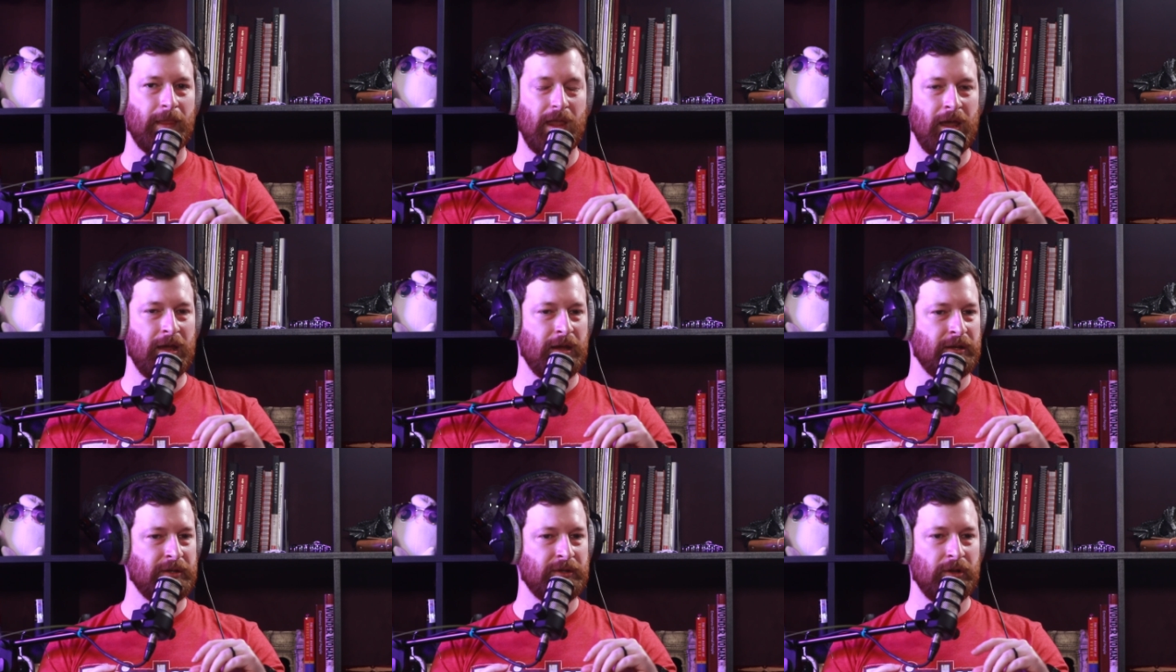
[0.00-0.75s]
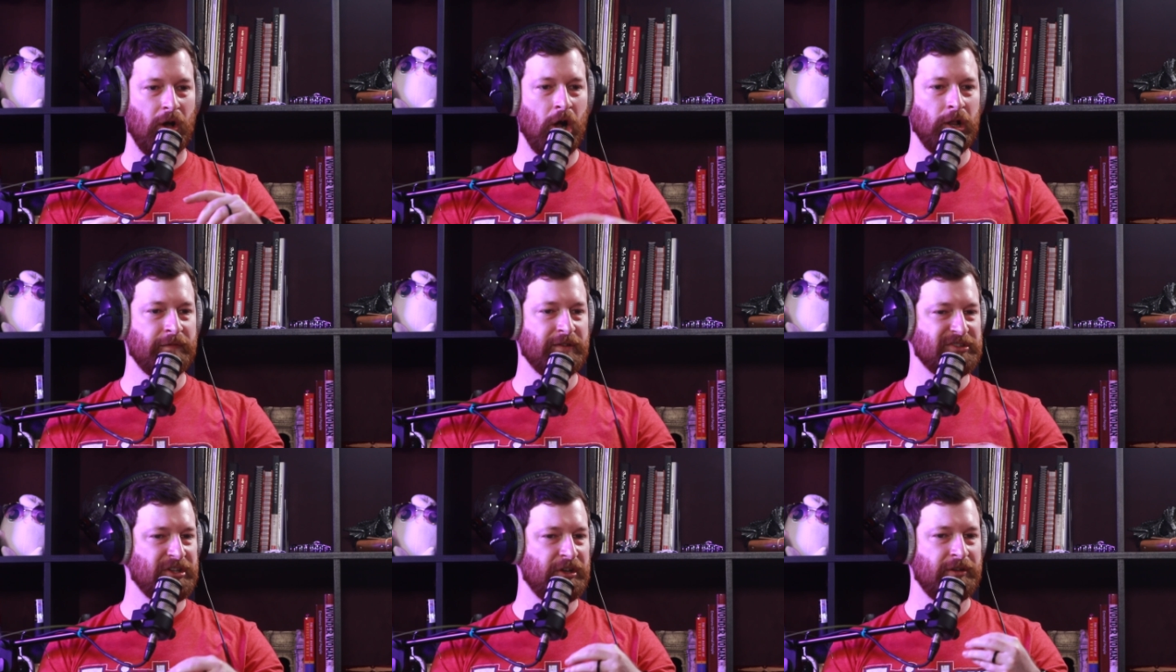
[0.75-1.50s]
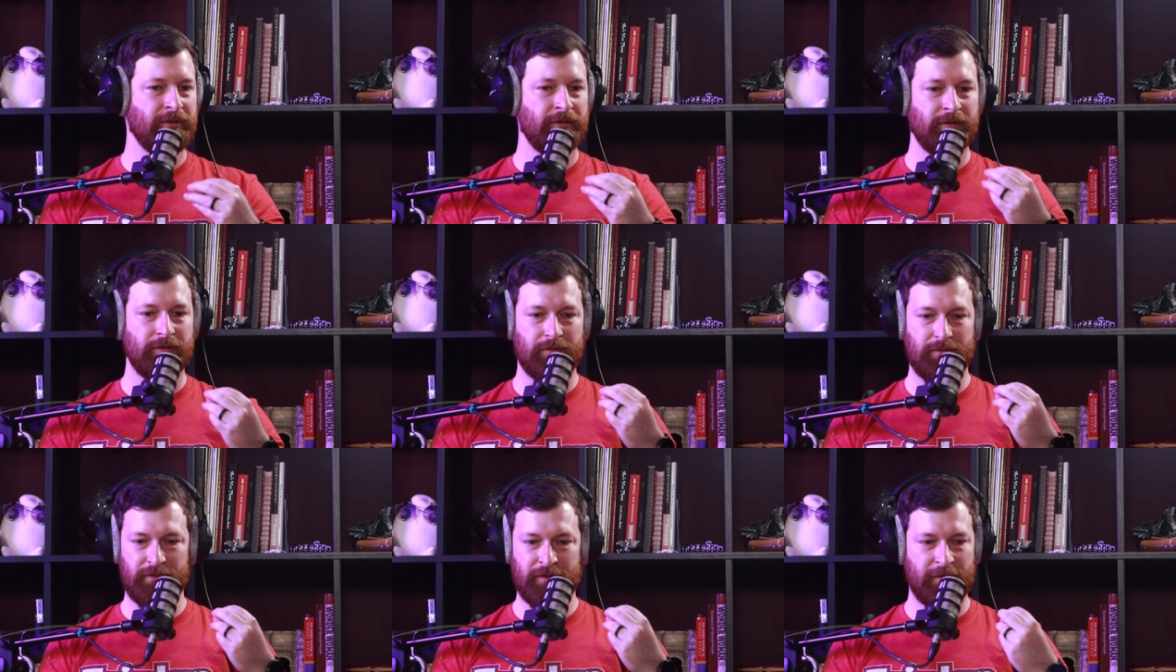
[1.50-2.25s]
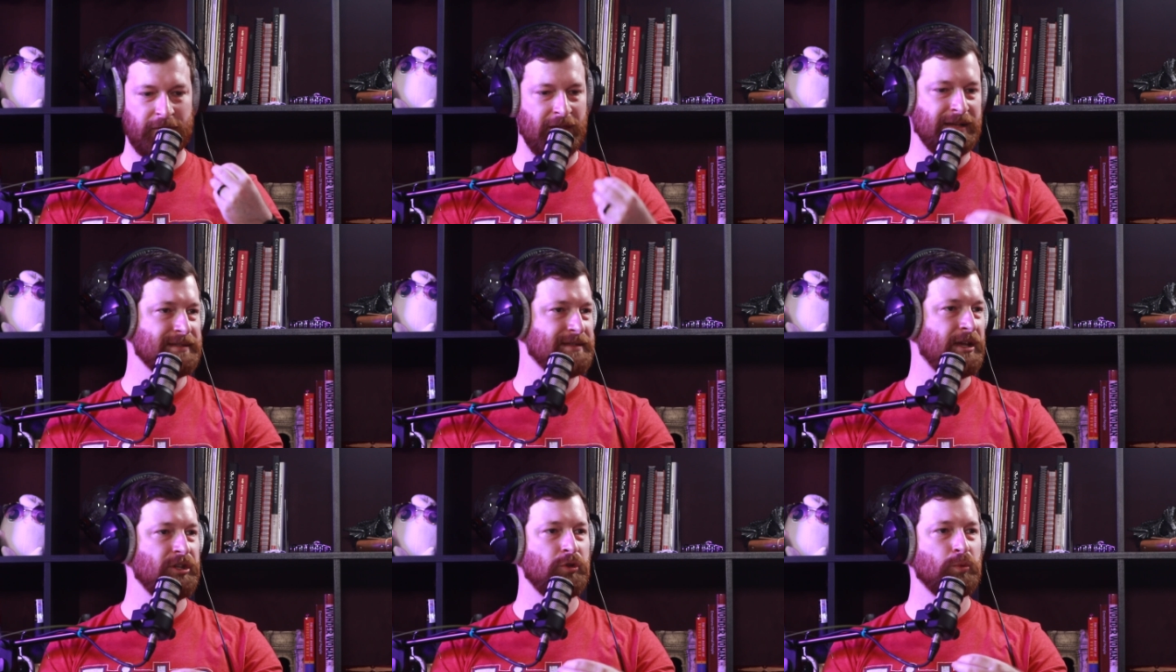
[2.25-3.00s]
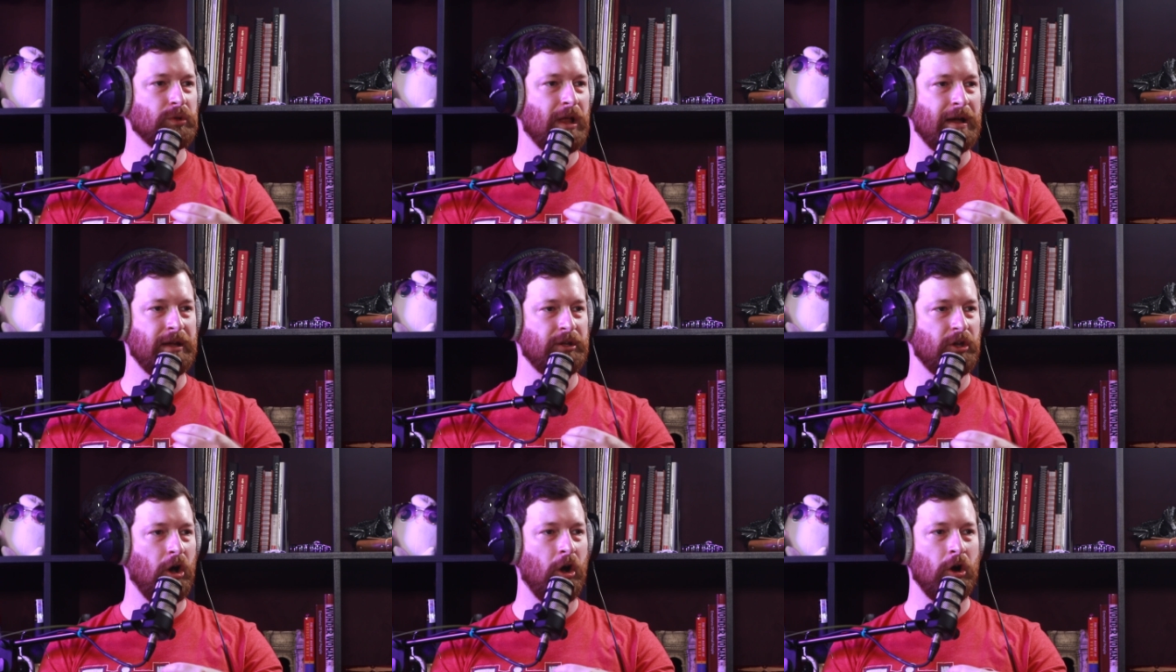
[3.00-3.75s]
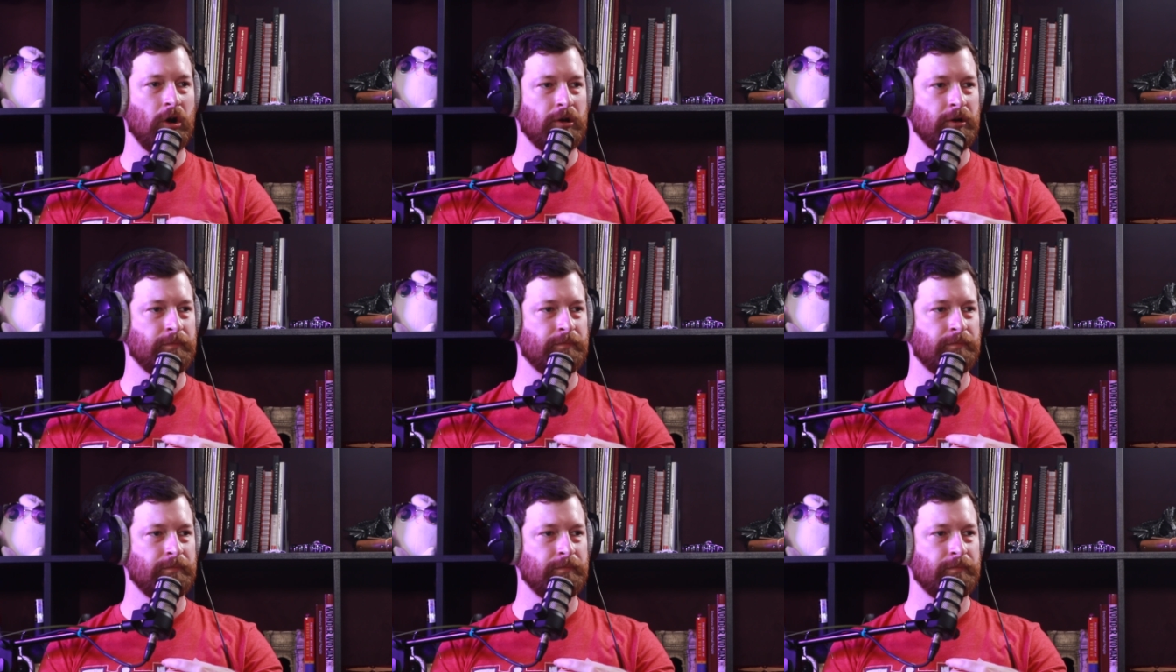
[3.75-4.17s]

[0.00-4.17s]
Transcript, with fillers: and all of a sudden, the things that you like are